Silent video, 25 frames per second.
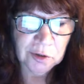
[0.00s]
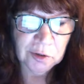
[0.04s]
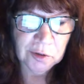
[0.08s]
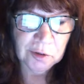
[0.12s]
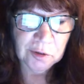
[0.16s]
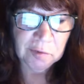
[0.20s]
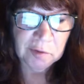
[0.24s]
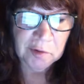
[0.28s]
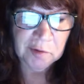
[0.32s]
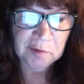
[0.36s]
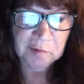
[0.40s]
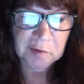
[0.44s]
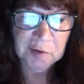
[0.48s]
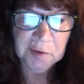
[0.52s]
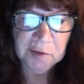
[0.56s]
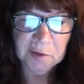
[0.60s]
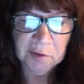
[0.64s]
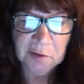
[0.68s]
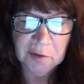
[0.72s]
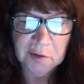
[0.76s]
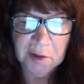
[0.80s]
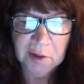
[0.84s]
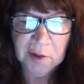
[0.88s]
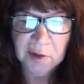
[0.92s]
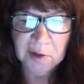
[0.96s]
could
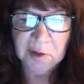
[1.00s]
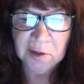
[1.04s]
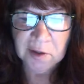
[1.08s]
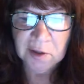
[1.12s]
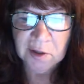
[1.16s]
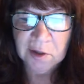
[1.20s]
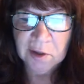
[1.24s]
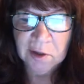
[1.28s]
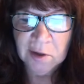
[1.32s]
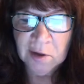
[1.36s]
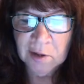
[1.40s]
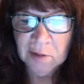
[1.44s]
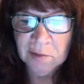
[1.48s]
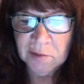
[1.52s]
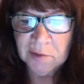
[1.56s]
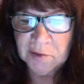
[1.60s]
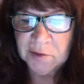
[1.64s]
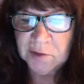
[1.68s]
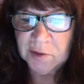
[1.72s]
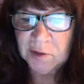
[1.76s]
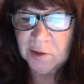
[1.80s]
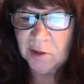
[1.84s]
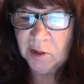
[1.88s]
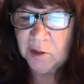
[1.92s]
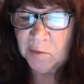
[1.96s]
reveal that the
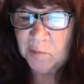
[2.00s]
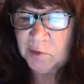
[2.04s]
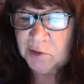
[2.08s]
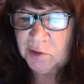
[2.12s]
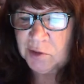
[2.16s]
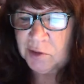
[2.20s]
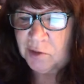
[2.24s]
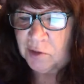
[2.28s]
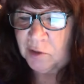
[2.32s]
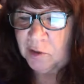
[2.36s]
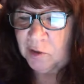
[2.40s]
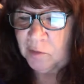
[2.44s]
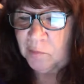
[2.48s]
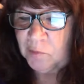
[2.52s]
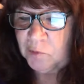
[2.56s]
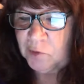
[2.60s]
time has come